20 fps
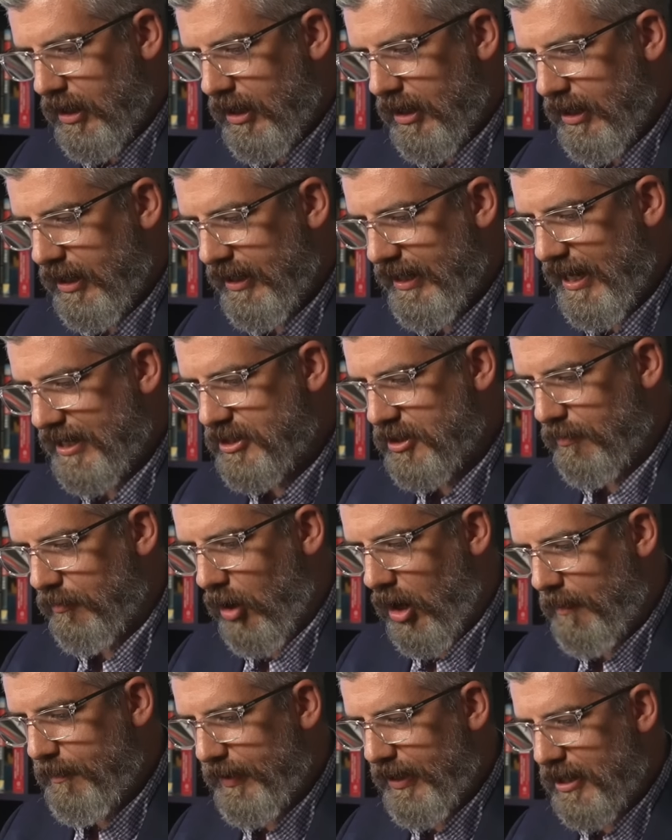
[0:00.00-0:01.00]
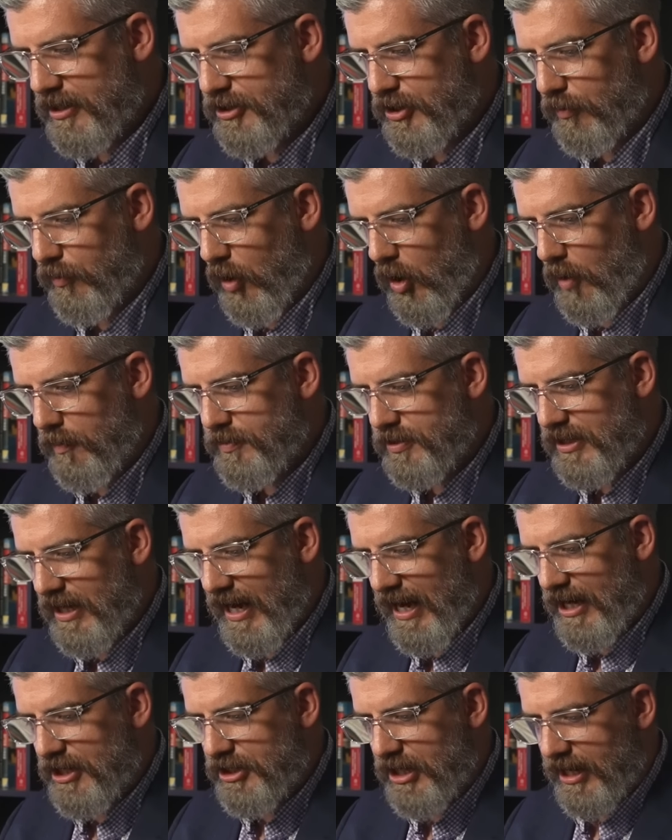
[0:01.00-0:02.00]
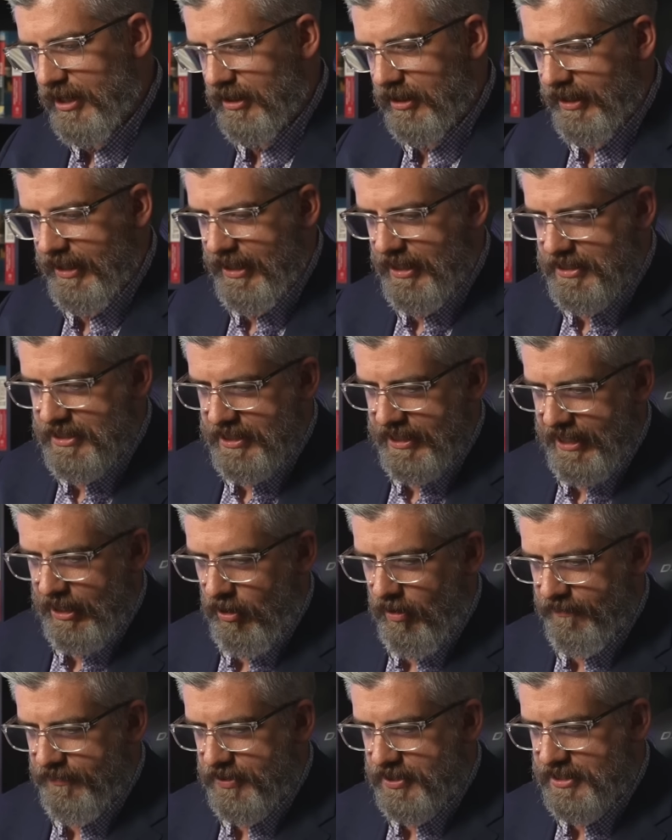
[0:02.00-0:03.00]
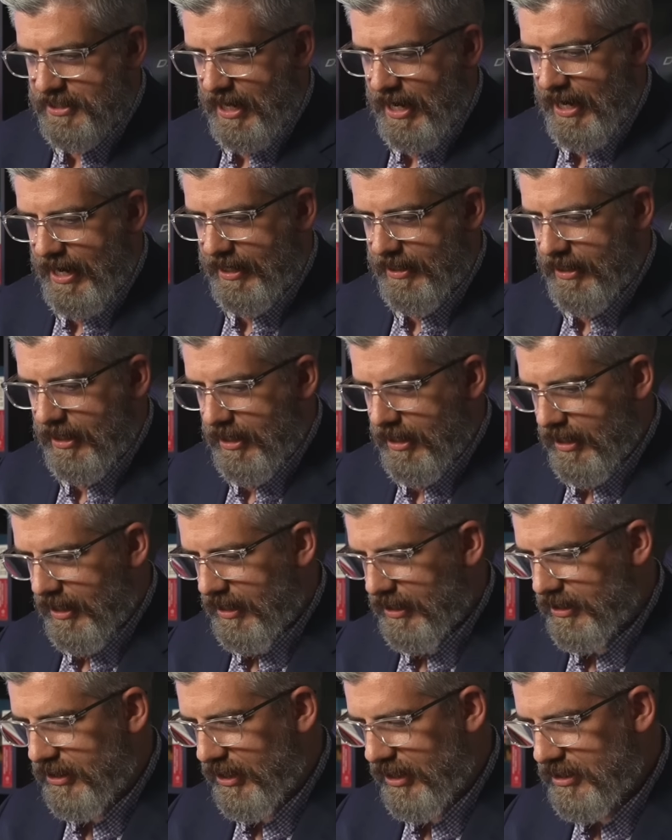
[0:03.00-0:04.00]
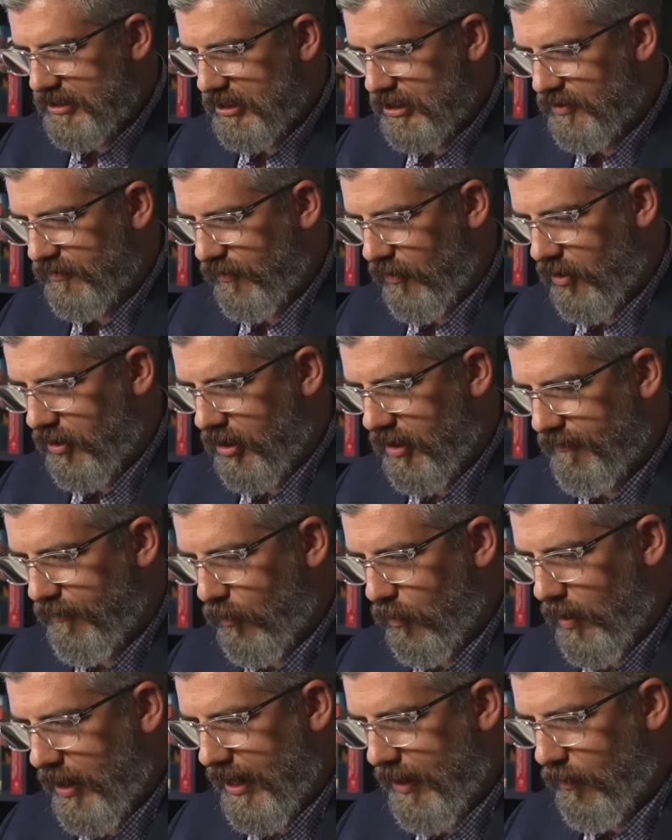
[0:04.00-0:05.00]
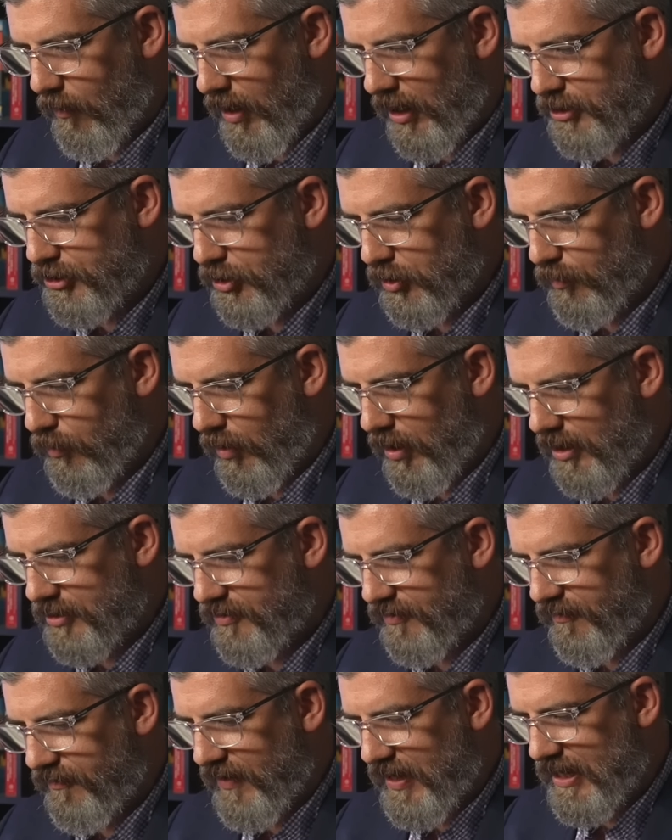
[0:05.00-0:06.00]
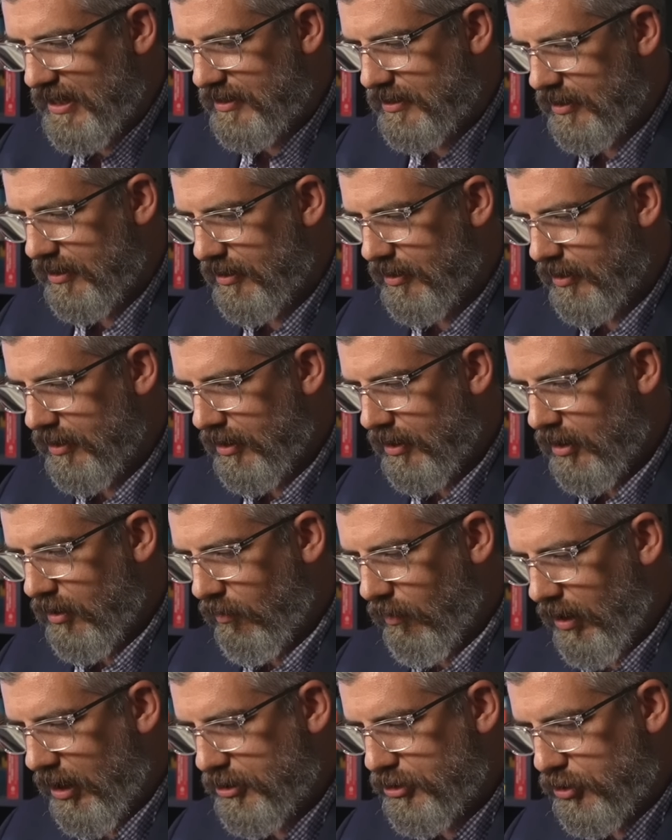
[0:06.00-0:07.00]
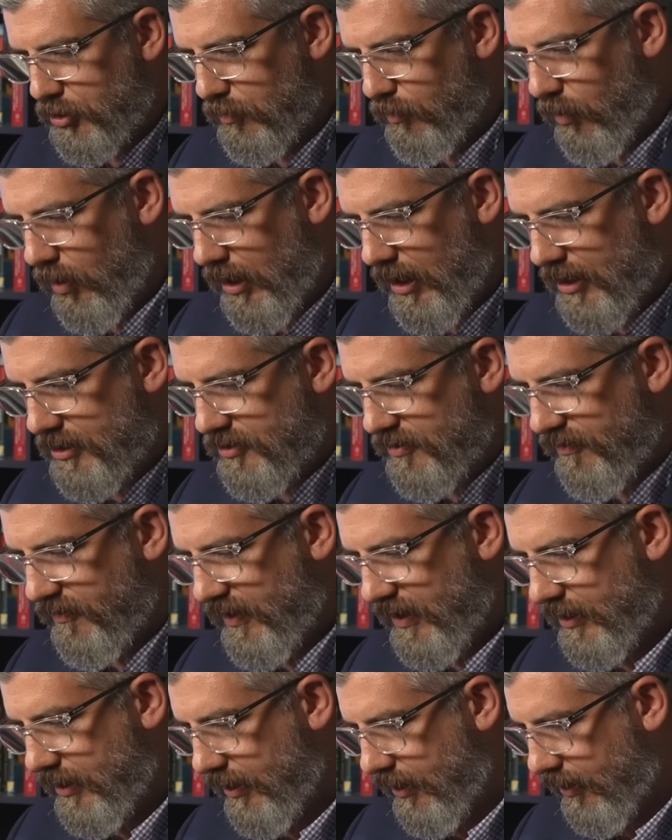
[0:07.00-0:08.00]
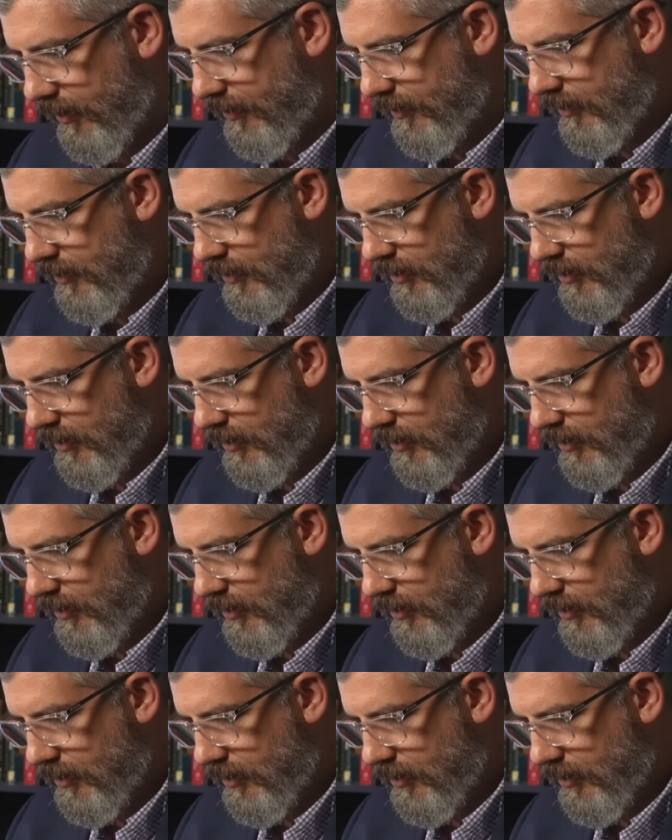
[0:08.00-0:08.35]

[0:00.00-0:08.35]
he gets him up against the ropes. AJ leans to get off the side. He thinks he's far enough away. Watch Dubois' feet. Watch Dubois' feet here.